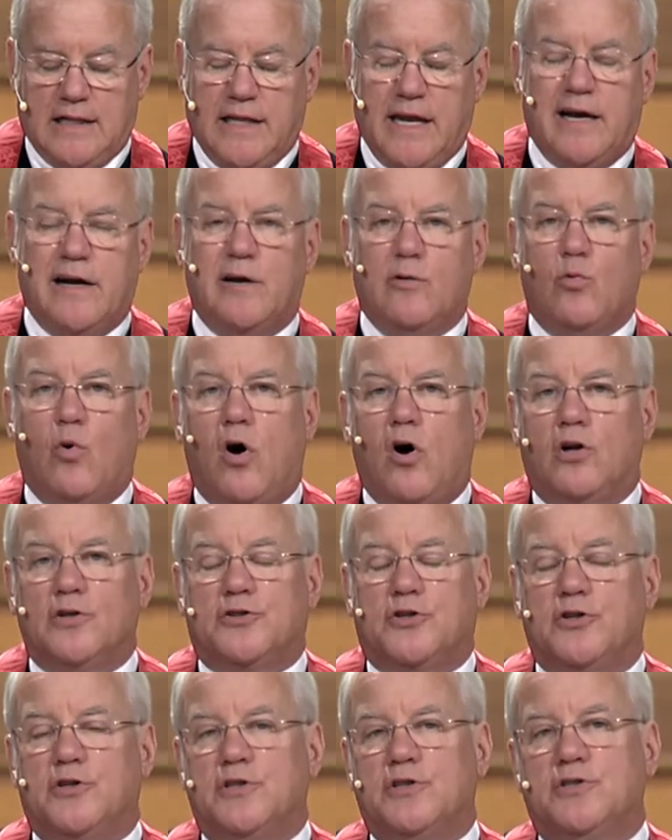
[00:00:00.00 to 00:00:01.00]
Larry
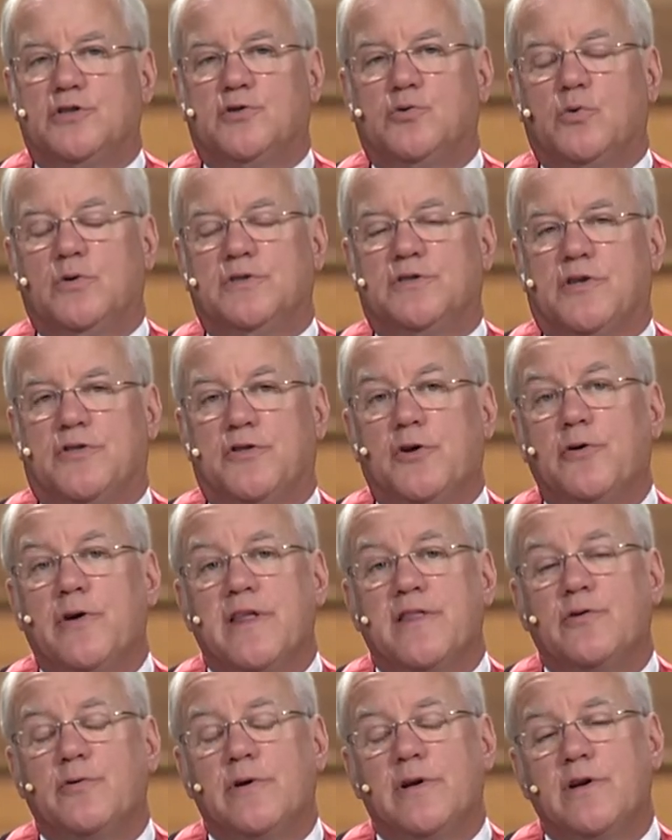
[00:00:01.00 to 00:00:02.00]
Walters was a
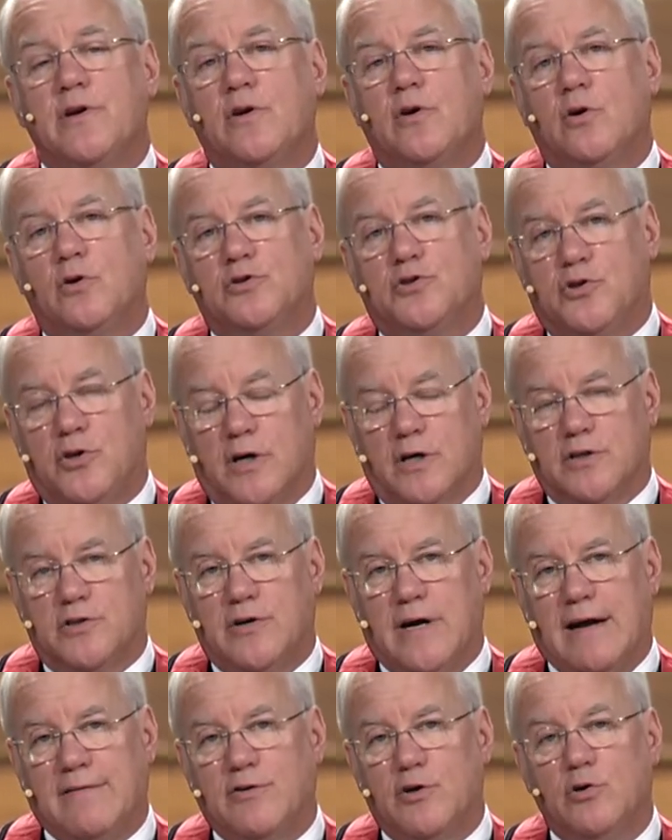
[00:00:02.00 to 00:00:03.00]
33 year old truck
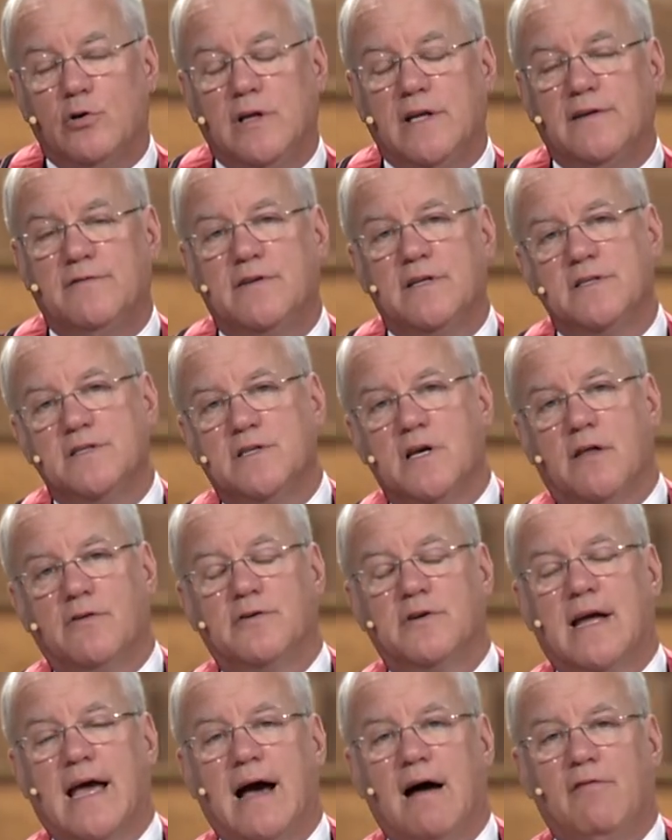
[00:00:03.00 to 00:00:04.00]
driver who lived in
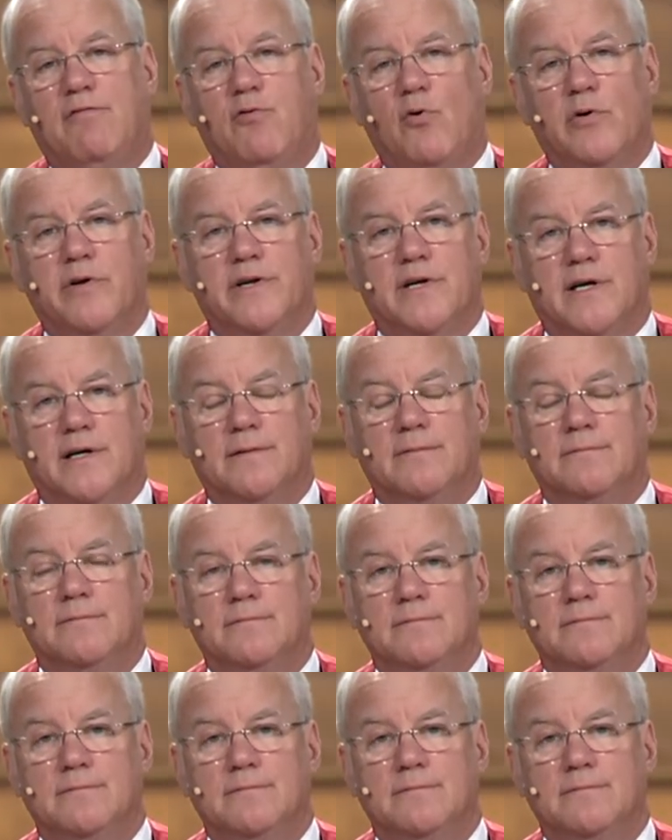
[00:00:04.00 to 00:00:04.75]
Southern California.